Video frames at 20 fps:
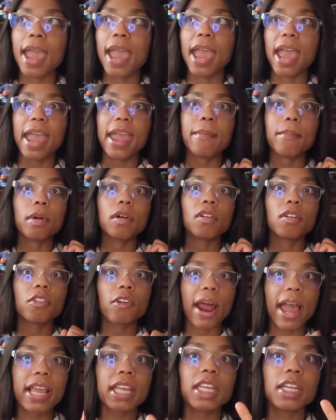And
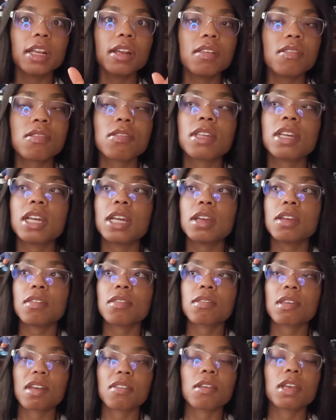miraculously,
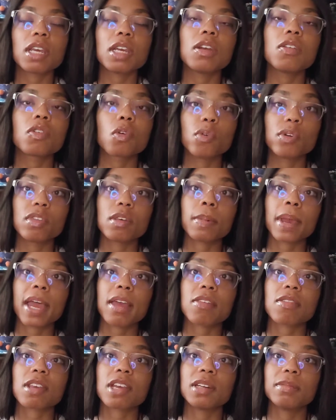Sasuke is going to
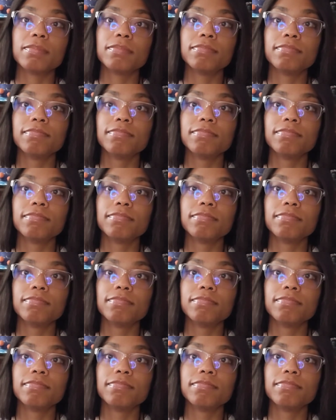pass it.